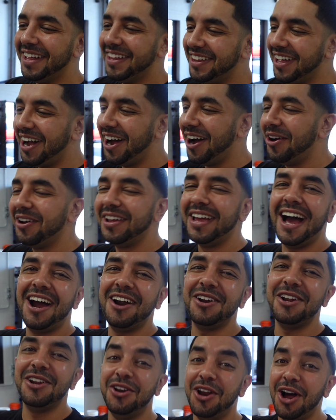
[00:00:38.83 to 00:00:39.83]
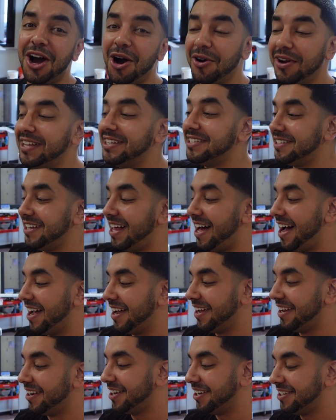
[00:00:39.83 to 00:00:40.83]
No, you already know he's
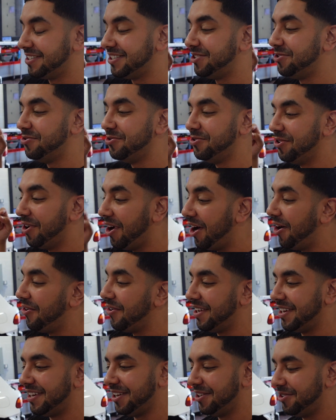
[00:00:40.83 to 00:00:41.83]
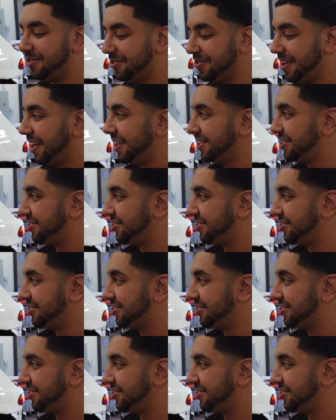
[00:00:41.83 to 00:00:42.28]
lying because you know he didn't do that